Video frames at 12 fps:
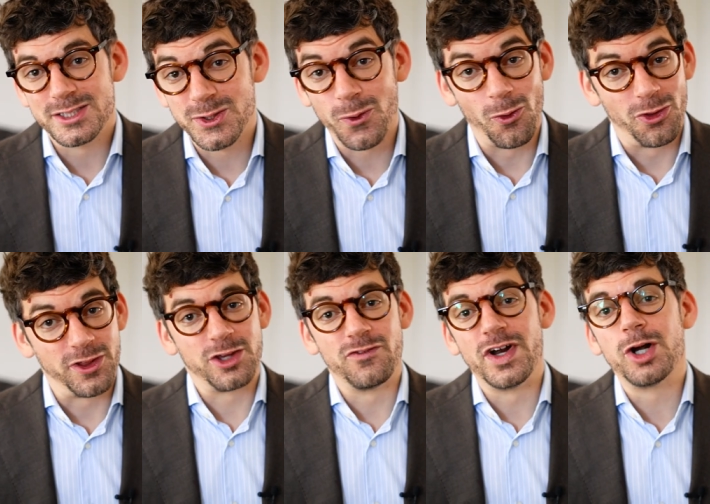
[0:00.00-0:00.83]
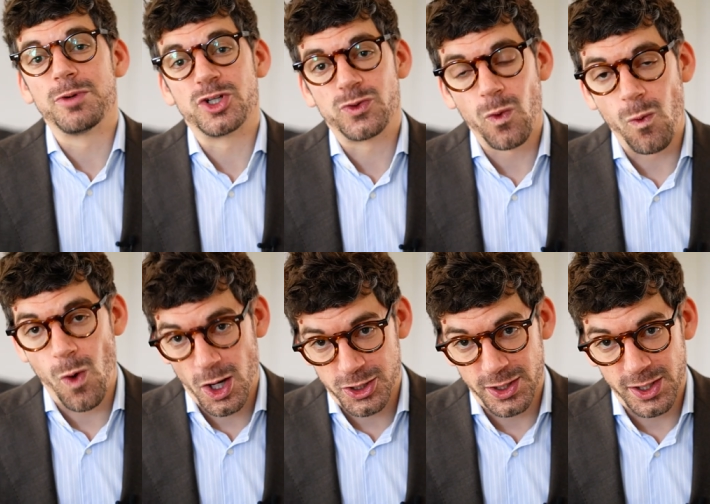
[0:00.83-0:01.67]
So, thank you very much for
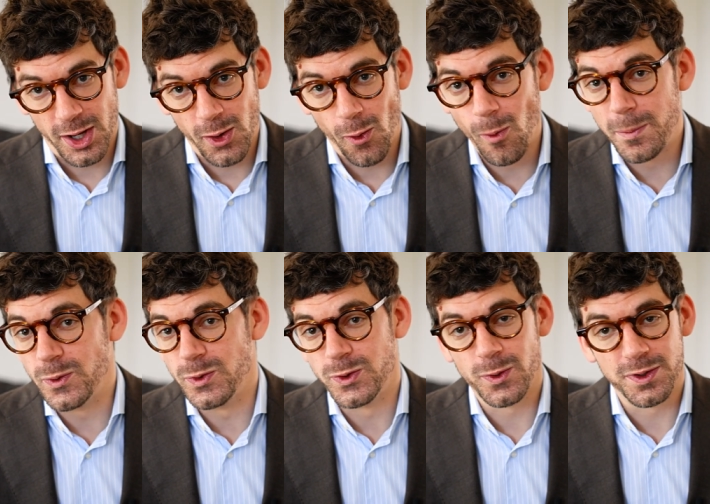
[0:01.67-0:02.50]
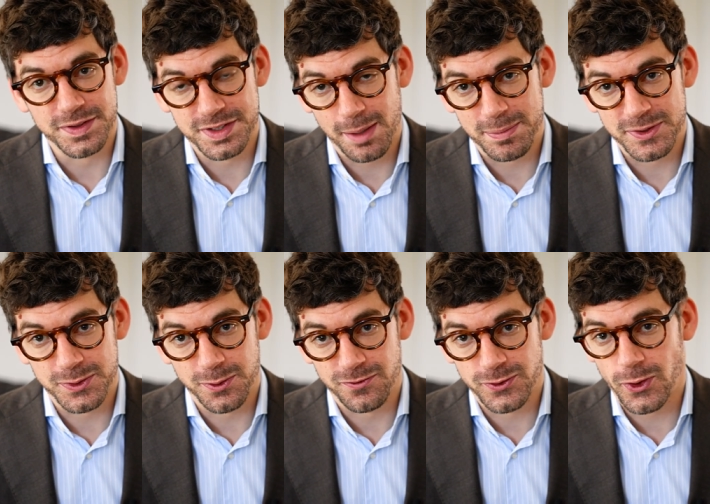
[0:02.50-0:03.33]
watching. I hope you enjoyed this
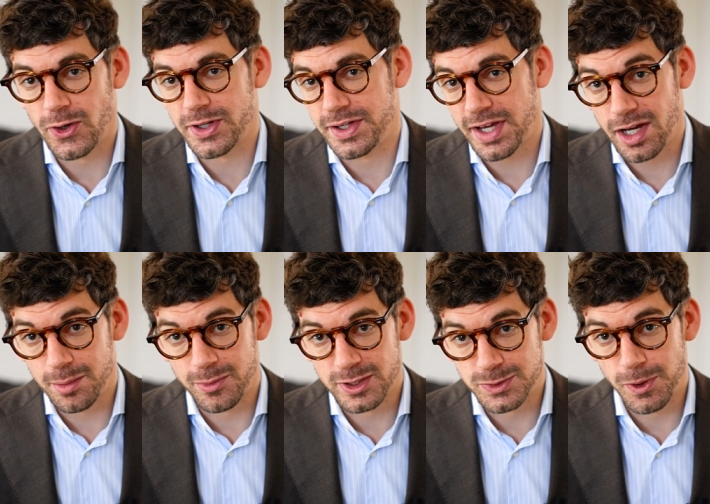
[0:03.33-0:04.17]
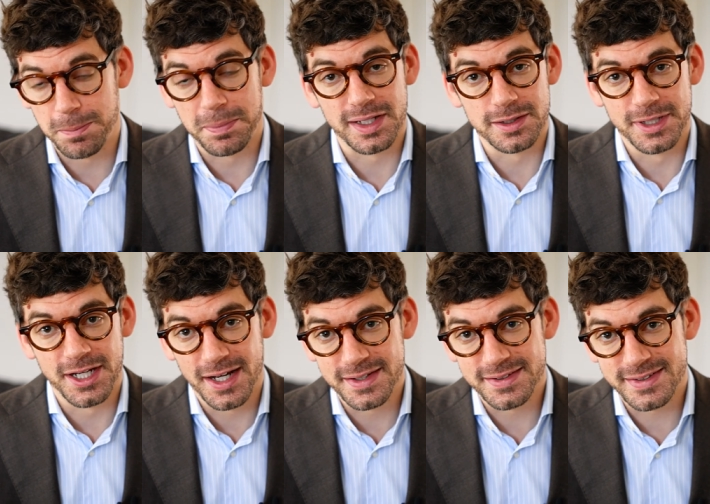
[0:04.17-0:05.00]
episode of Talking Cameras with Bellamy
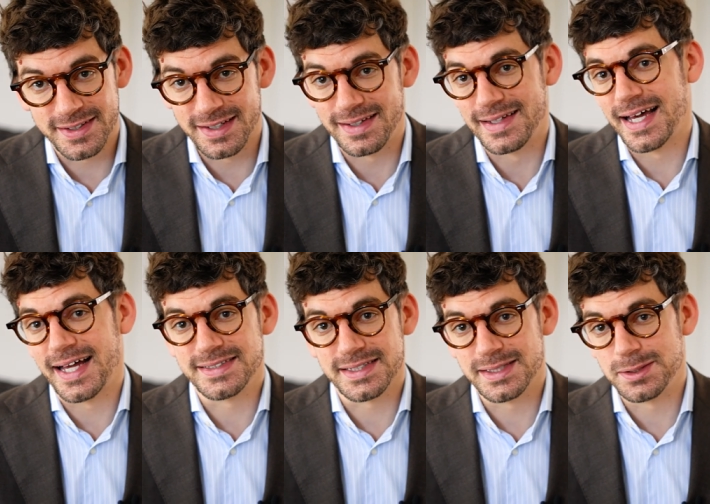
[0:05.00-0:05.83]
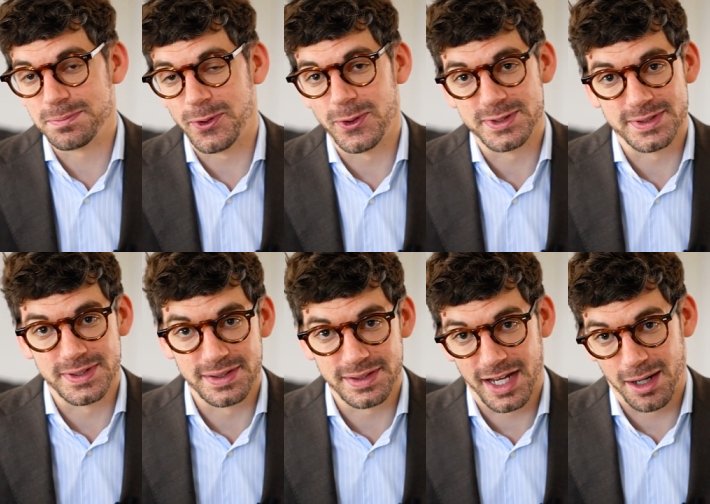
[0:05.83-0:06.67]
Hunt and a glance at his
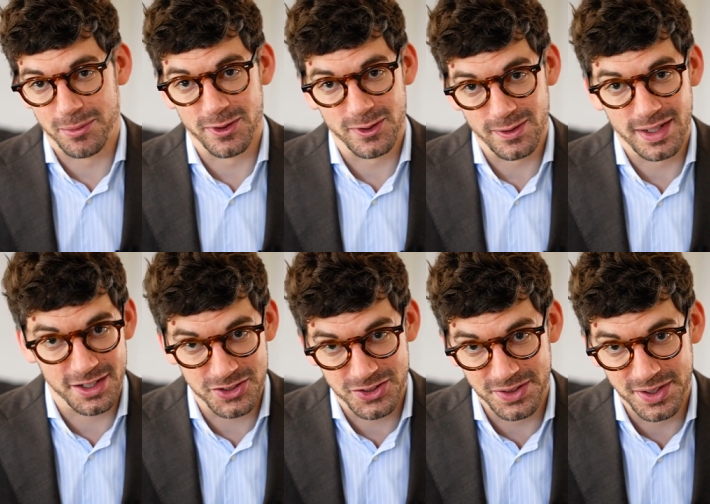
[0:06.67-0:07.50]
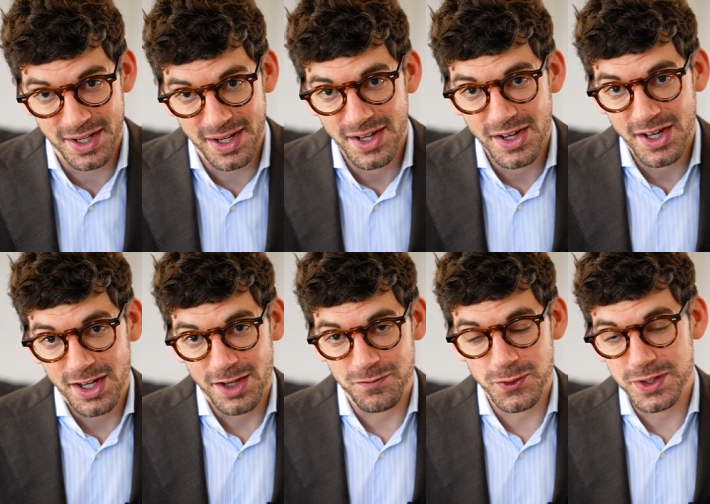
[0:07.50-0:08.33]
personal camera collection.
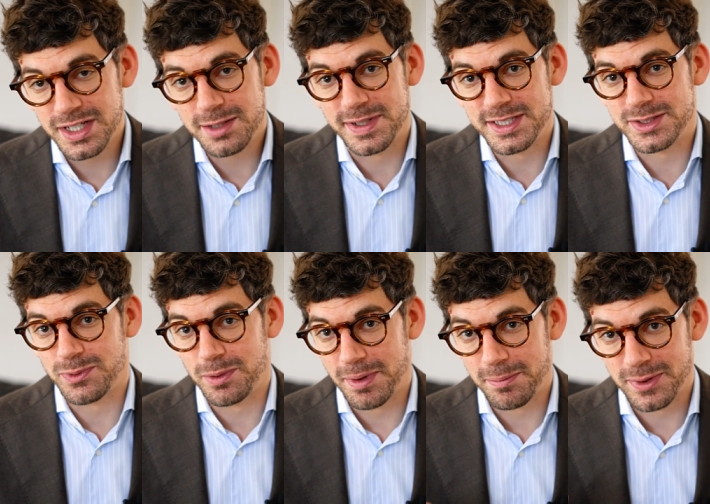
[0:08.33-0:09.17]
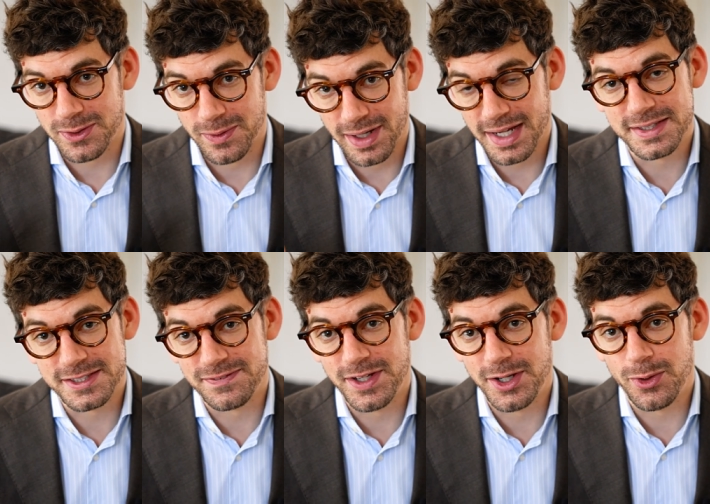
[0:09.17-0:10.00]
If you did, please remember to like
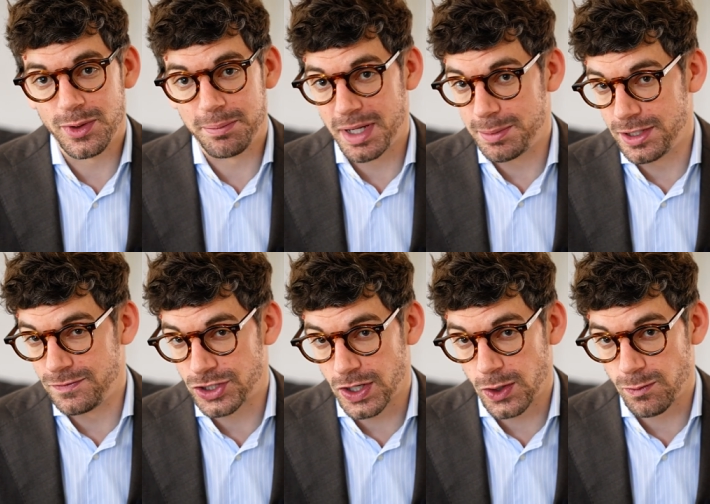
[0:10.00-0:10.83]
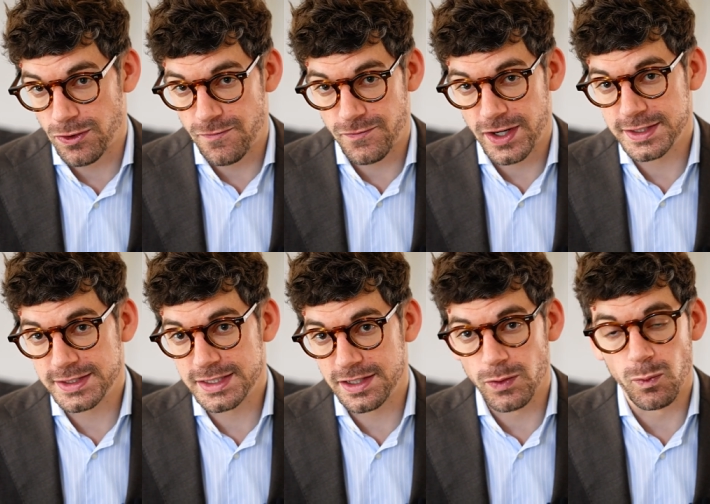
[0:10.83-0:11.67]
this video and maybe even share it with your
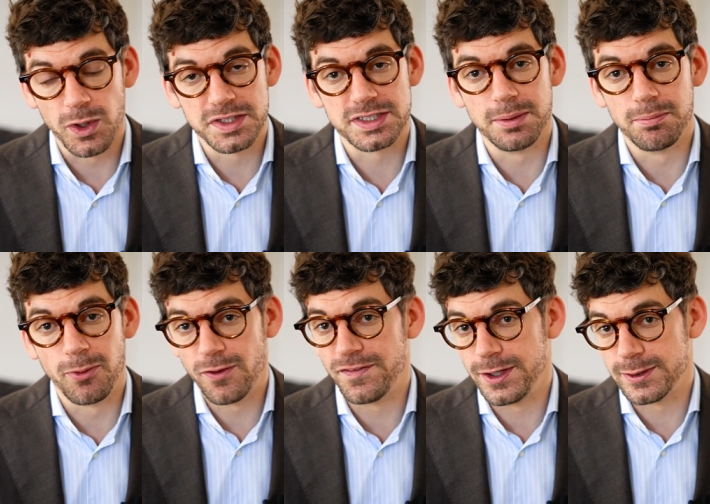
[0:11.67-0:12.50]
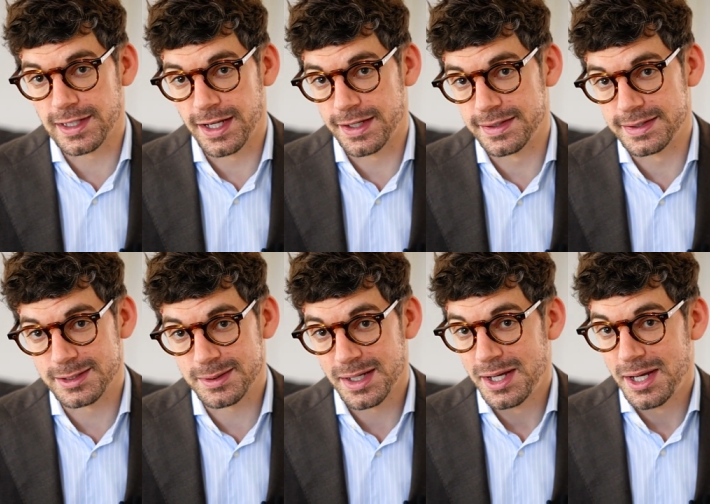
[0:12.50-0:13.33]
friends. And if you want to see more videos like
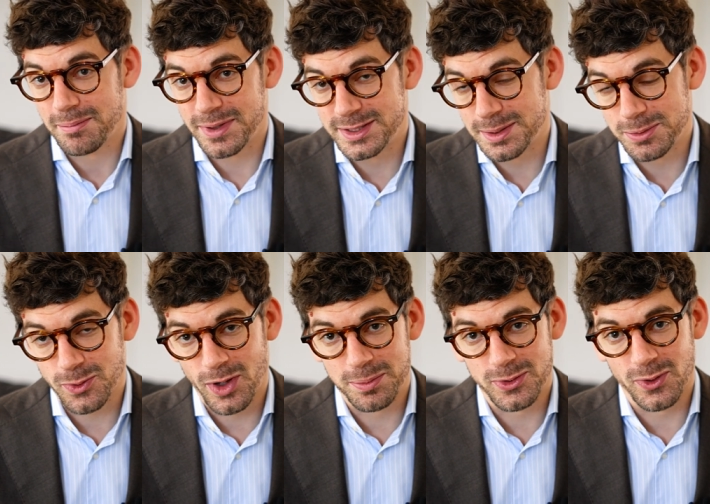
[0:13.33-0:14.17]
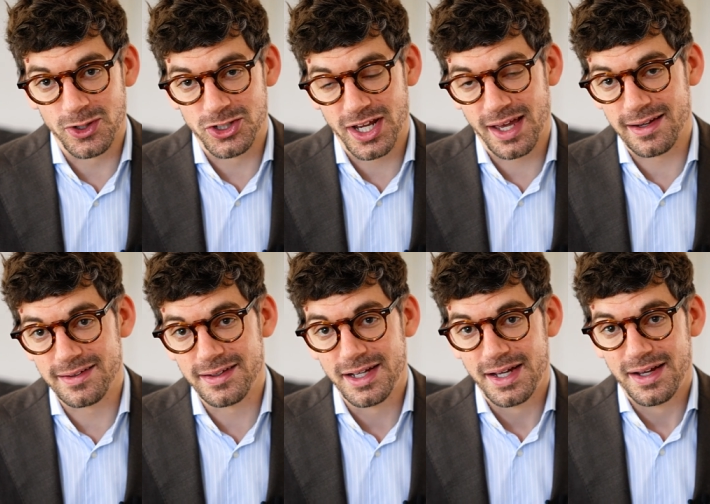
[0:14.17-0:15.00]
this, please subscribe to our
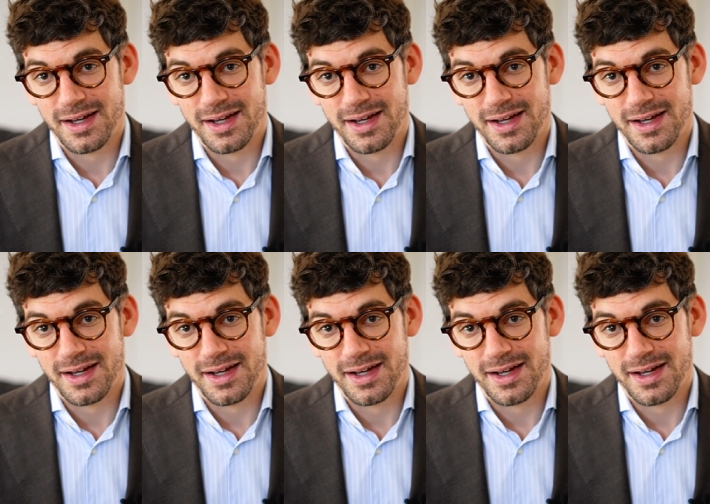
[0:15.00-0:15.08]
channel.